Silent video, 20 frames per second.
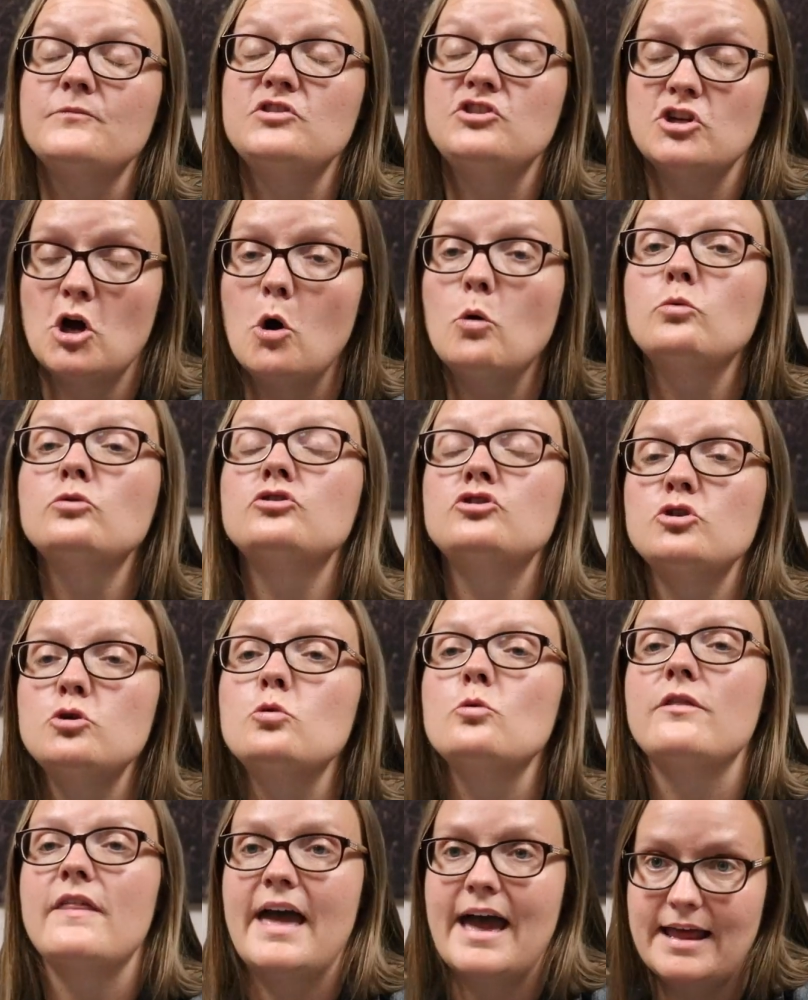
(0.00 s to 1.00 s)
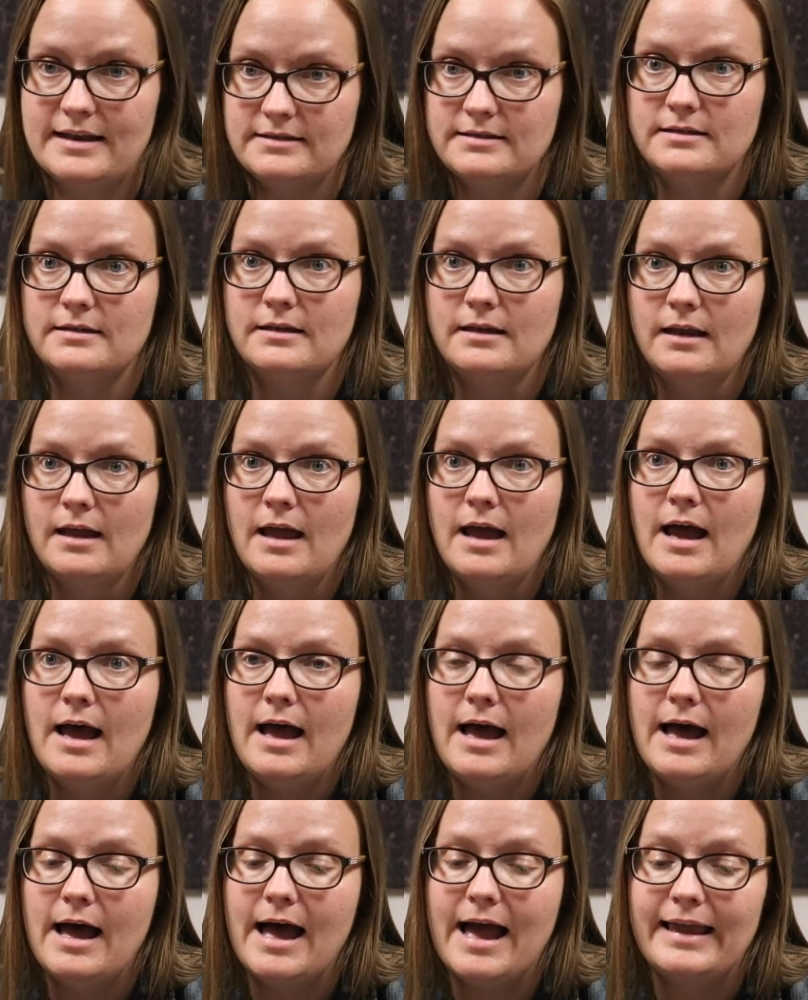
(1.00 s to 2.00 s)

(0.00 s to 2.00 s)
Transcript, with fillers: Don't do that uh,